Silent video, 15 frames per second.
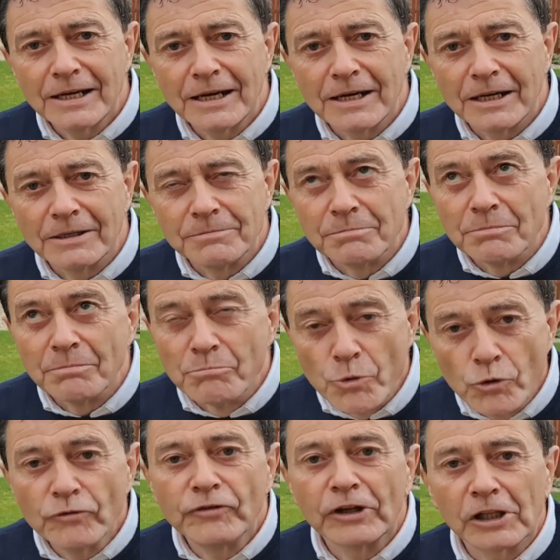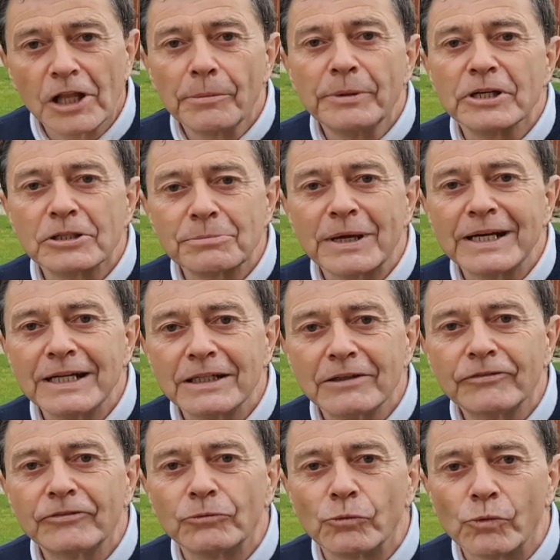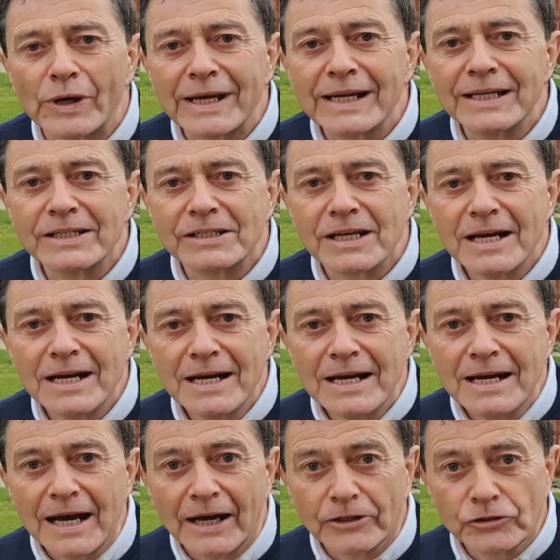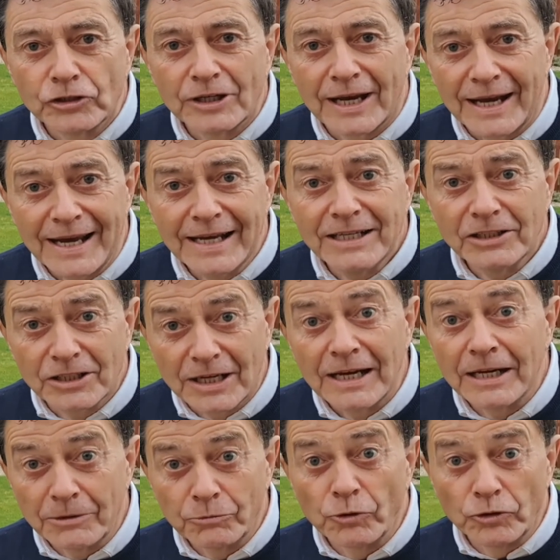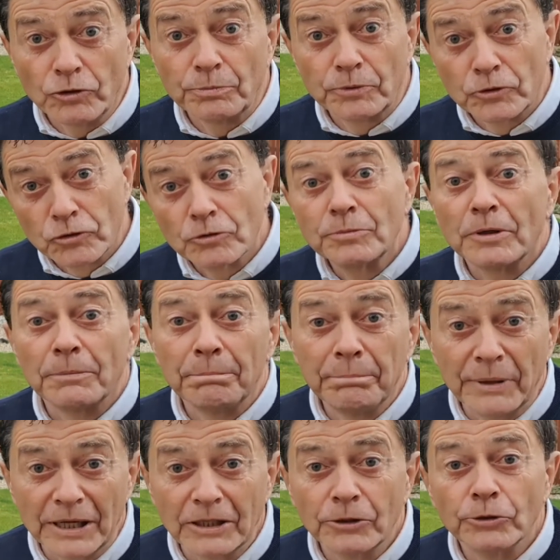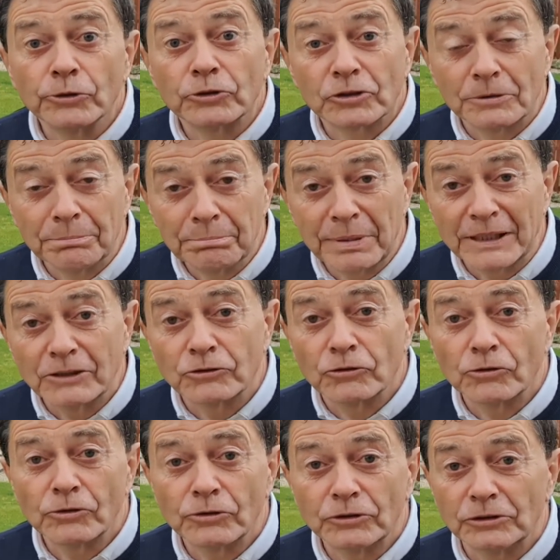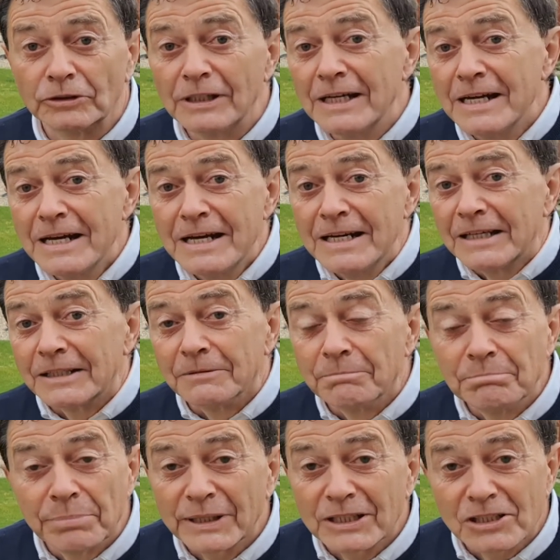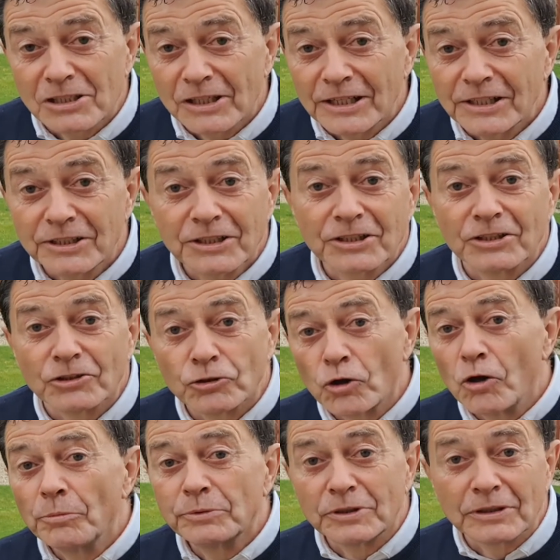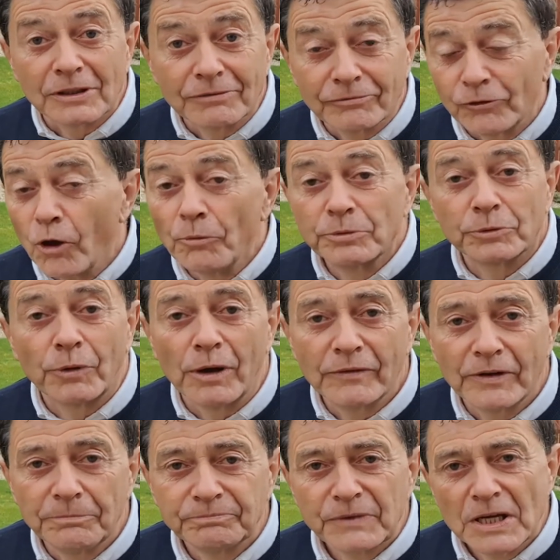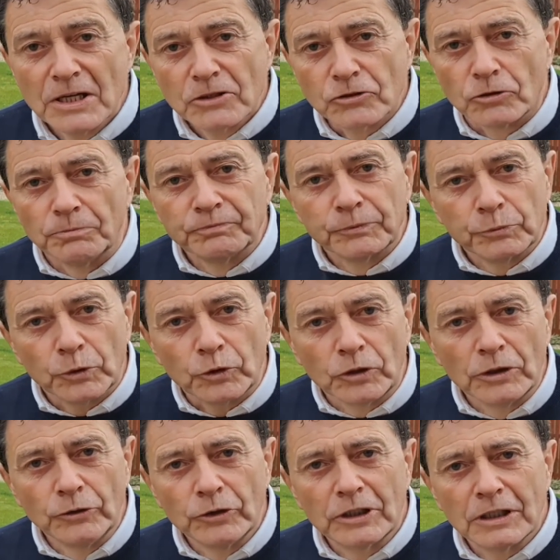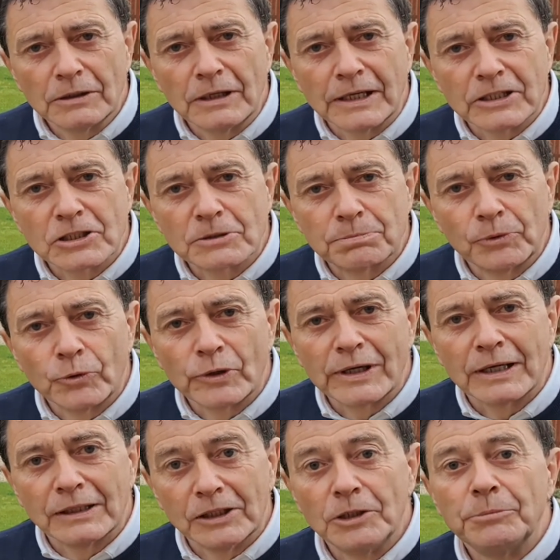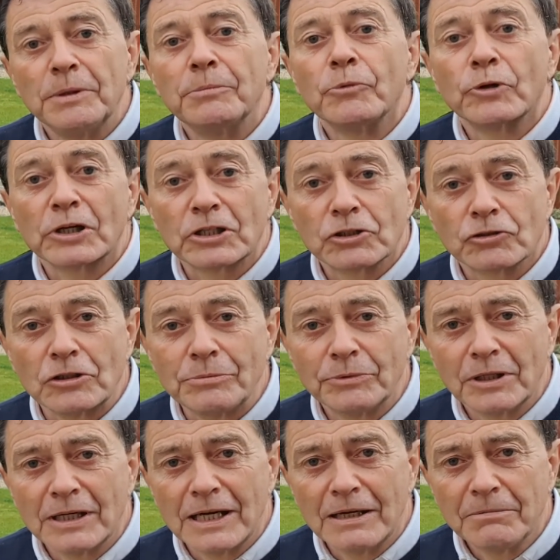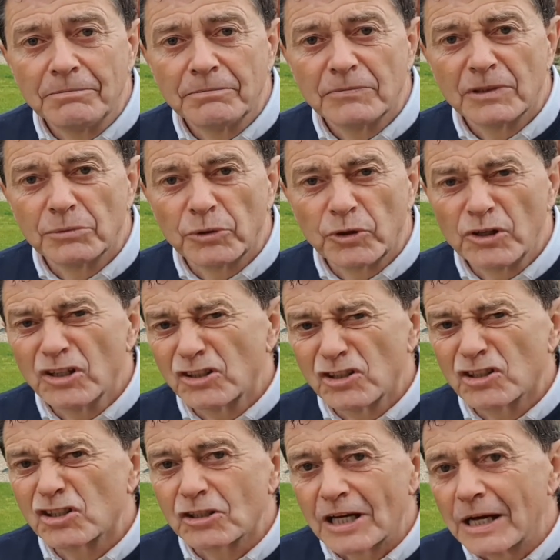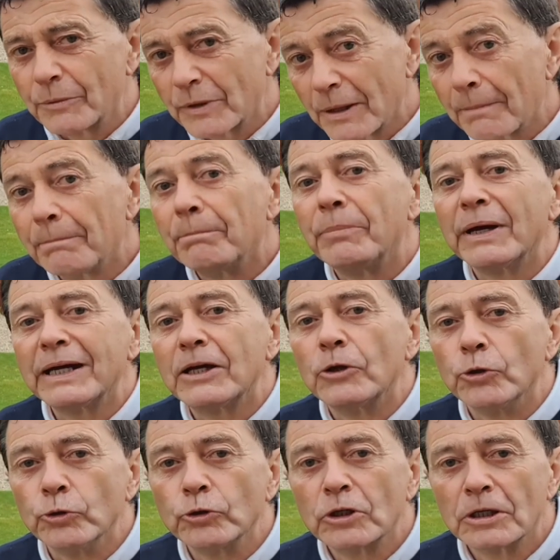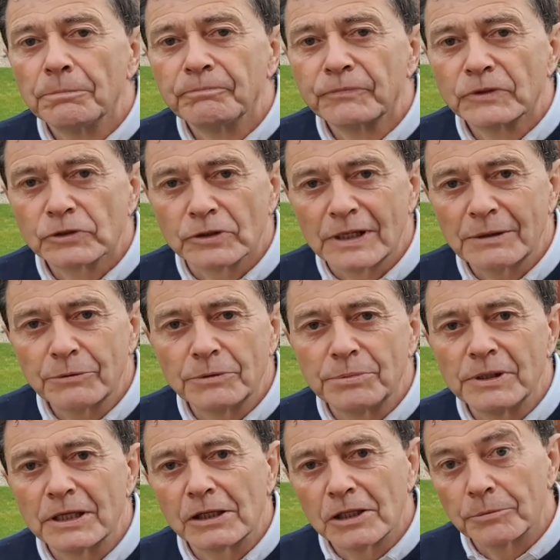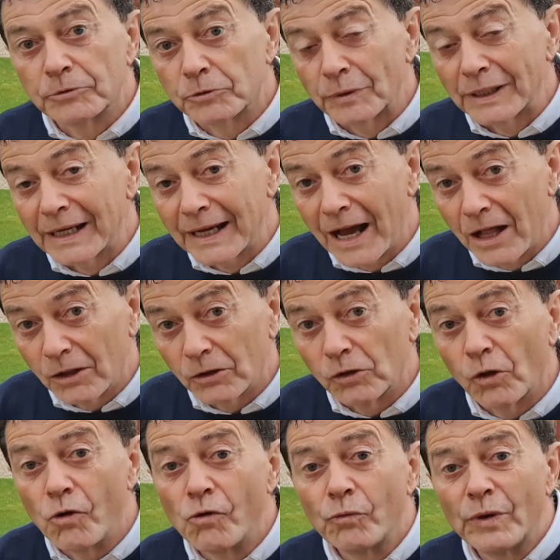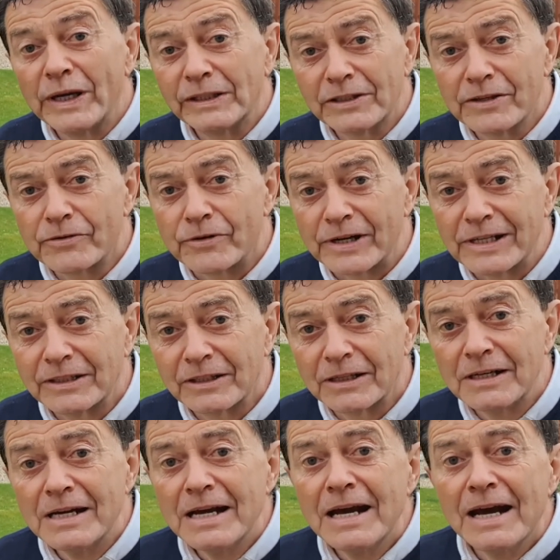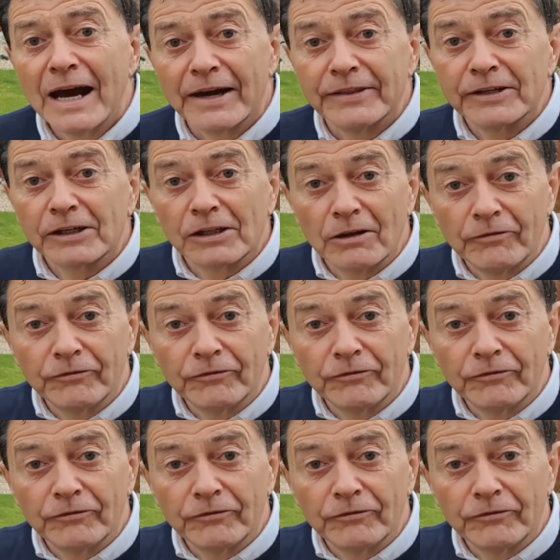and move the club in as many different ways as you can to hit what you presume are big hooks and big draws and big slices and chops and flops, whatever. So we're going to look at exploring a little bit more extreme today, and we're going to just start with a big hook. So that would be the club swinging a long way to the right and the club